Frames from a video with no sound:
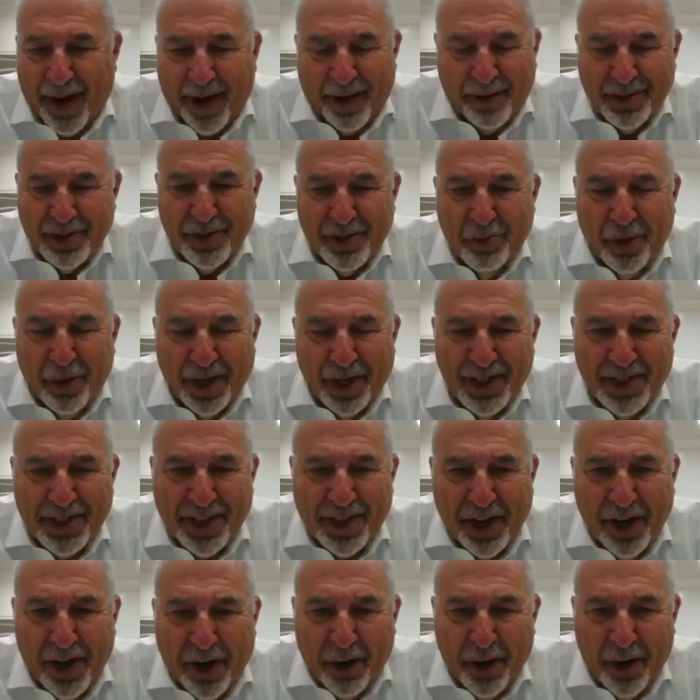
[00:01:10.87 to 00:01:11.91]
It was too much to
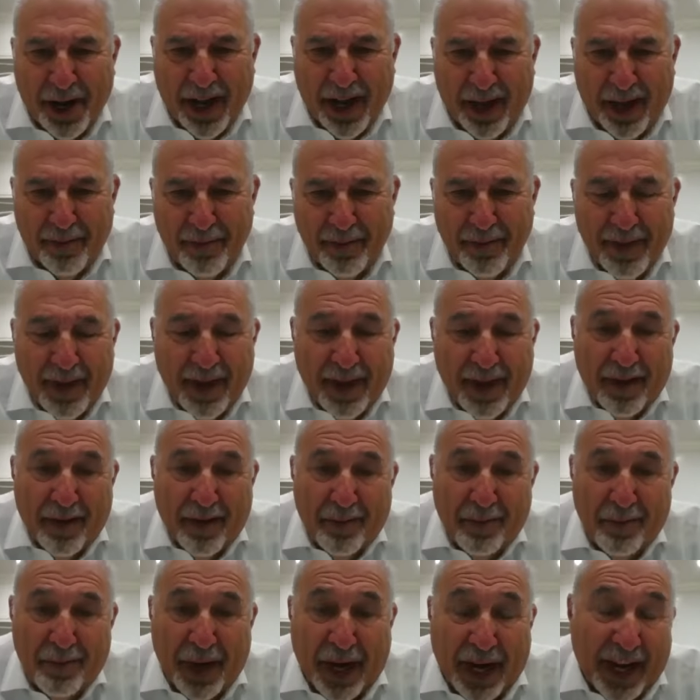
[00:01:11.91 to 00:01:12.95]
go again.
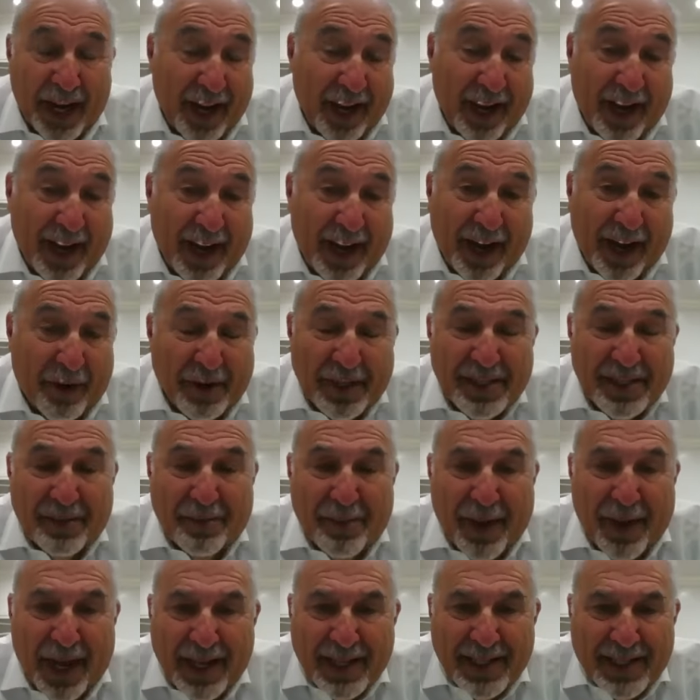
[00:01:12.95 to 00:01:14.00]
Oh, I hear it's
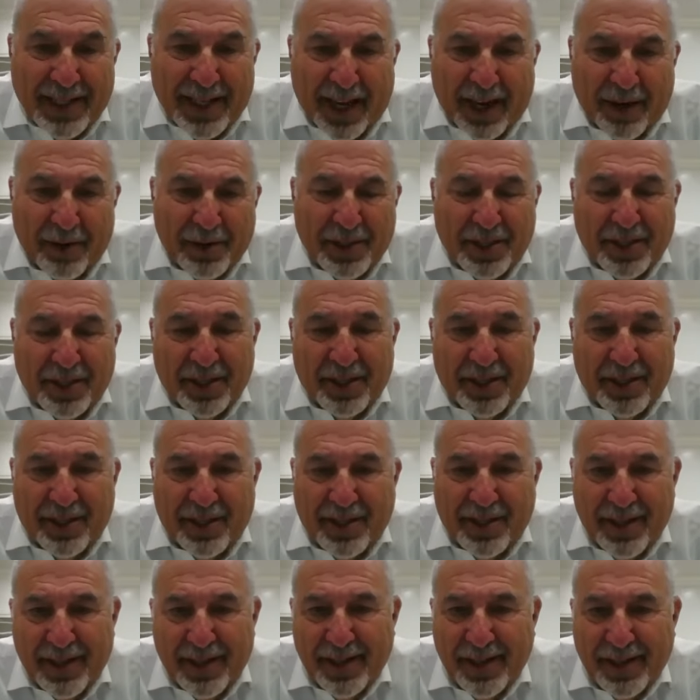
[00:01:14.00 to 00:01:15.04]
amazing. It was
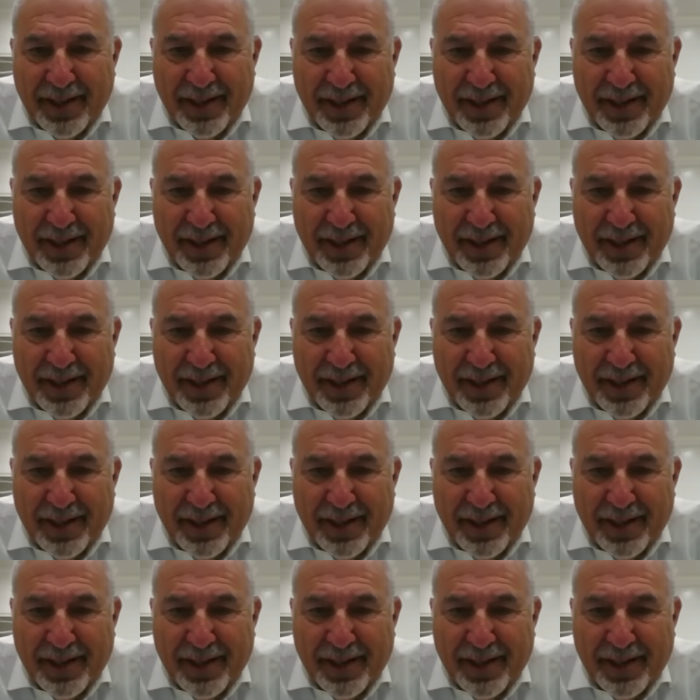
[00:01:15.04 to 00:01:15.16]
just.